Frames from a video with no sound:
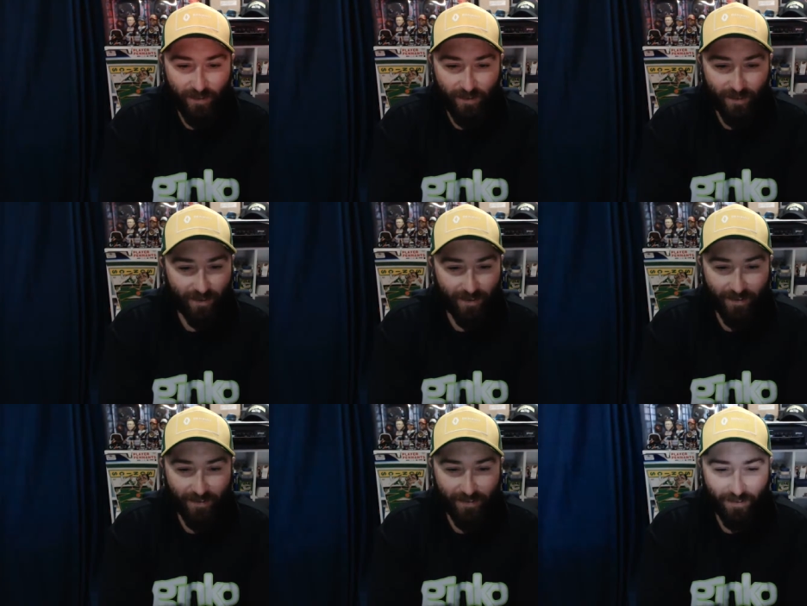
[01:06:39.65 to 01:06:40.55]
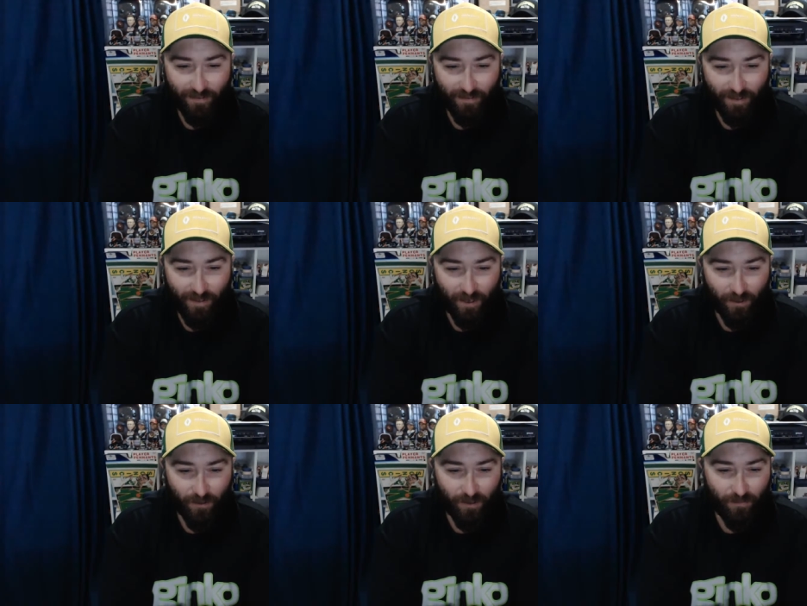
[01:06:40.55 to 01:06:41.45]
so you know
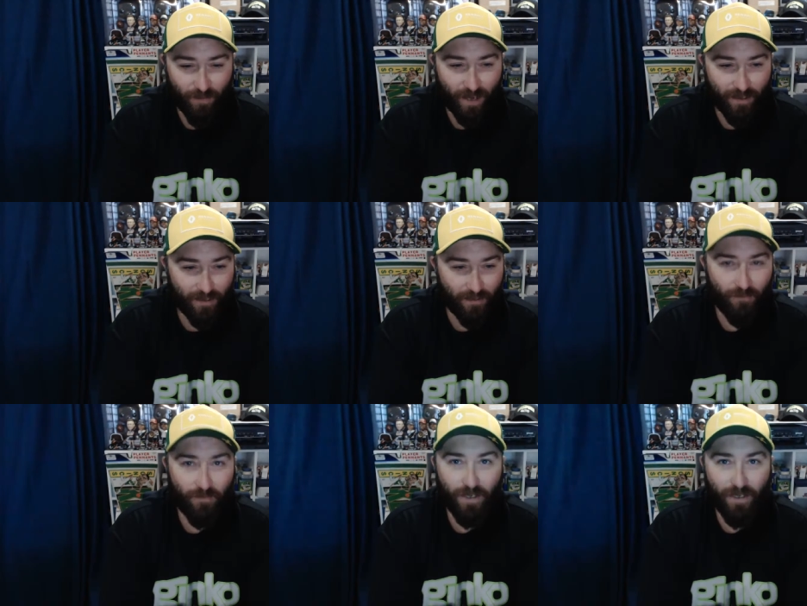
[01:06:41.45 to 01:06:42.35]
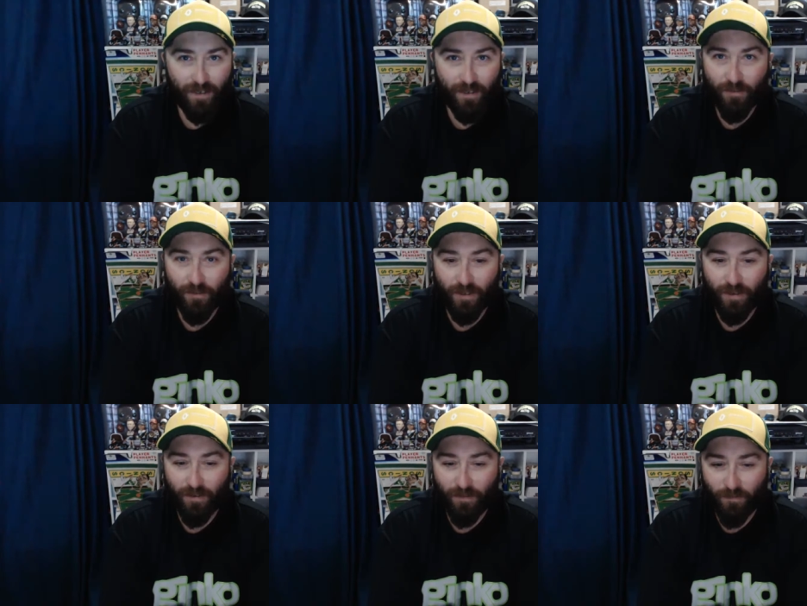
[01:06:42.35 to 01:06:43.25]
all the facts and figures with
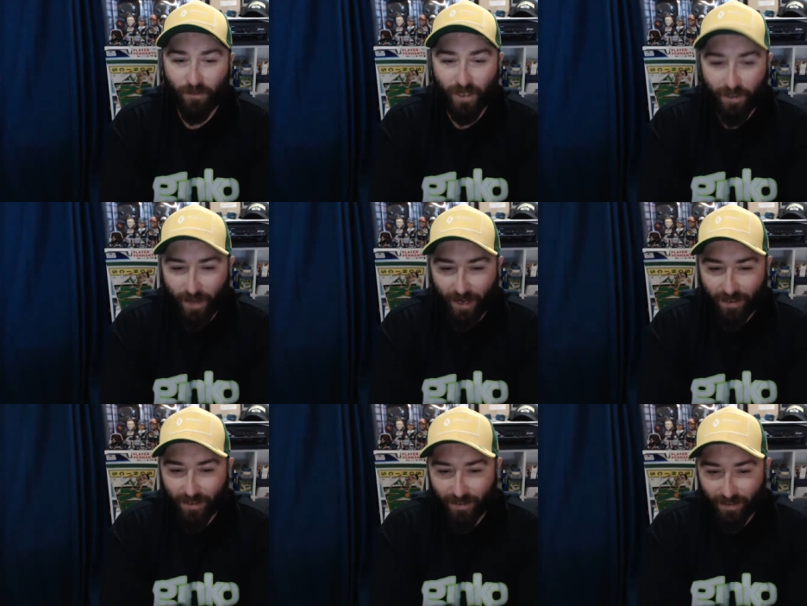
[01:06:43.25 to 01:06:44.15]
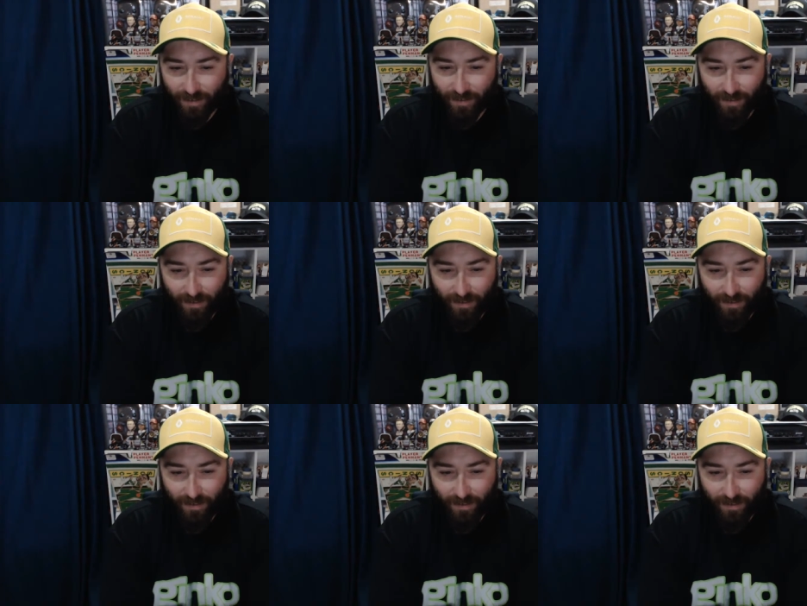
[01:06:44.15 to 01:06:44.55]
footy back in the